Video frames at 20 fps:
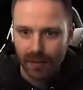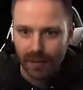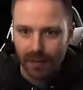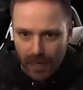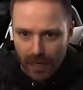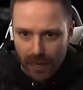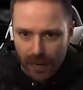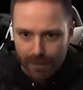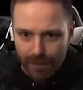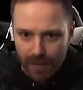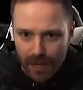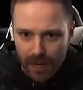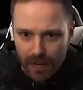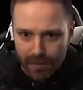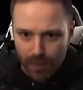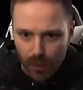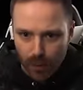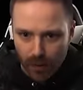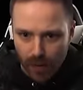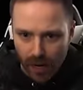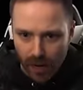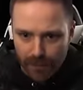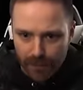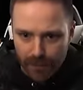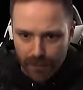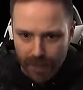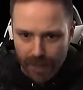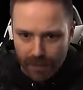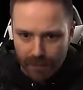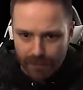
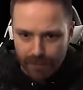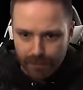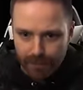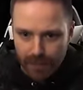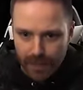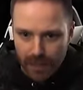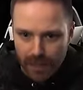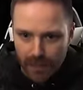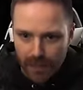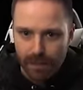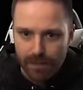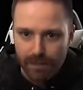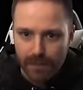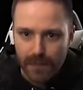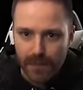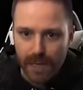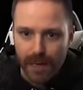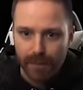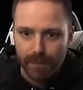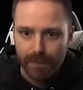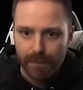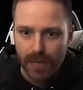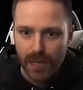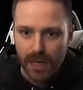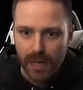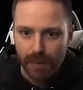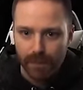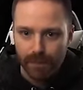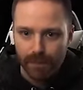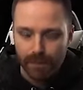Ba-da-ba-ba-da-ba, beep, beep,
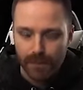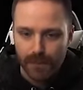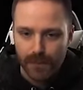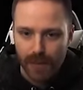beep.